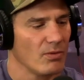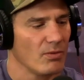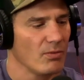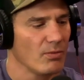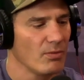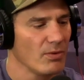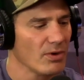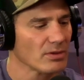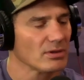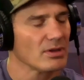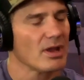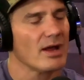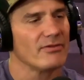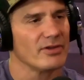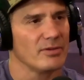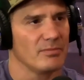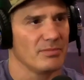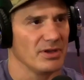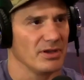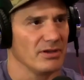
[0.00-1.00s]
We're
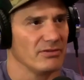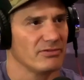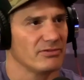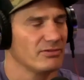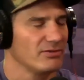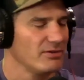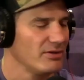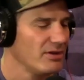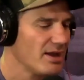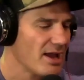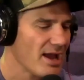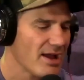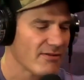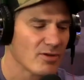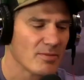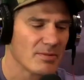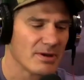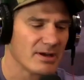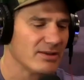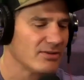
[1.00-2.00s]
loving beef. Yeah.
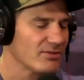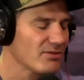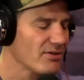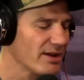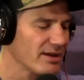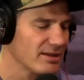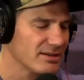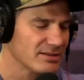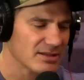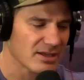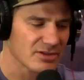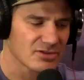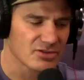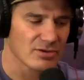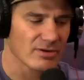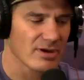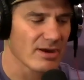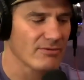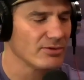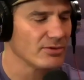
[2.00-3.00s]
Everybody's like
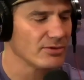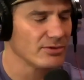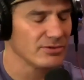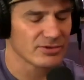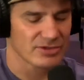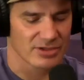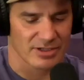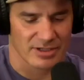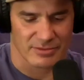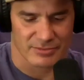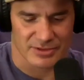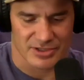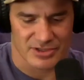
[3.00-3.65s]
industrial revolution.